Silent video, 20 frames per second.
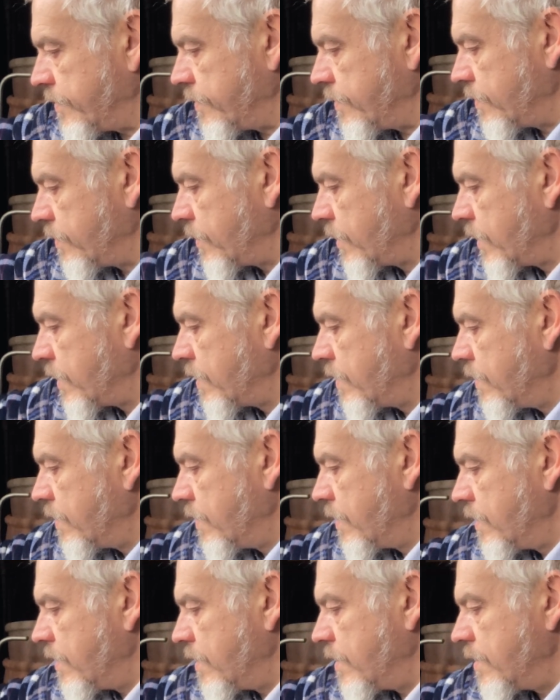
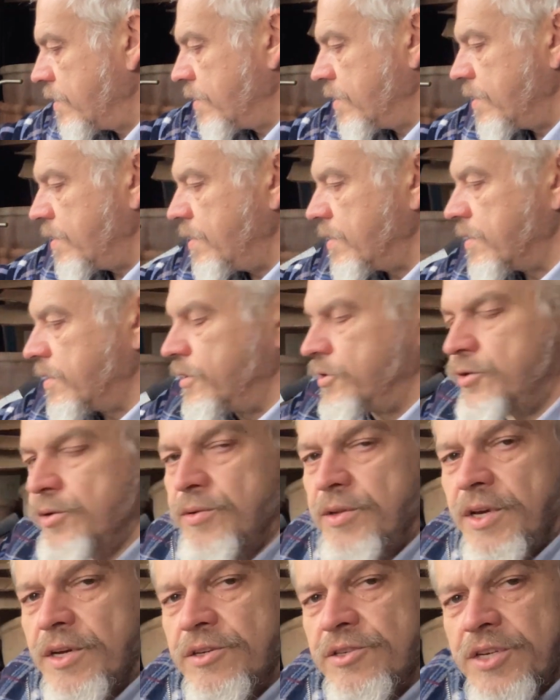I'm going to do
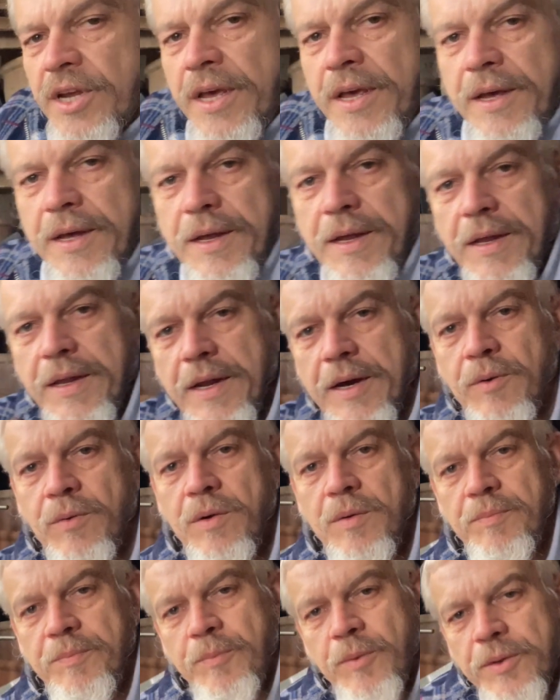the onions. Now
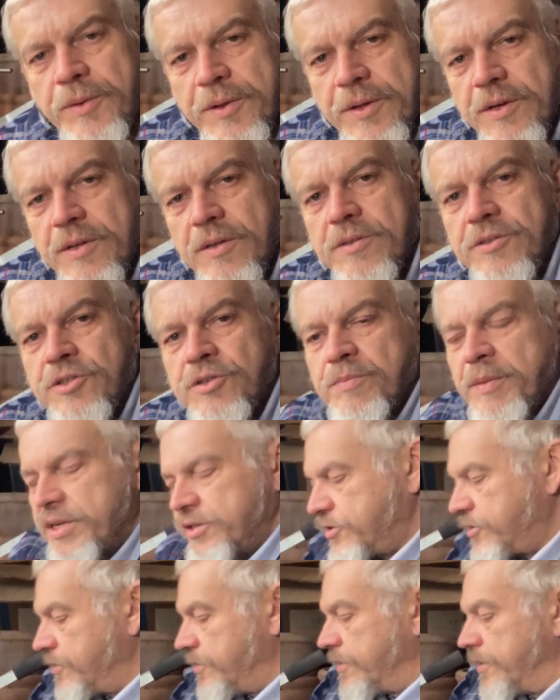one thing I'll just
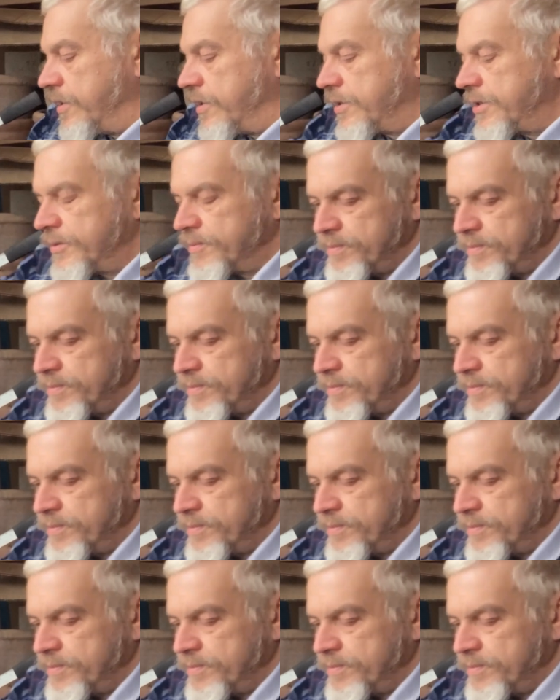mention on this.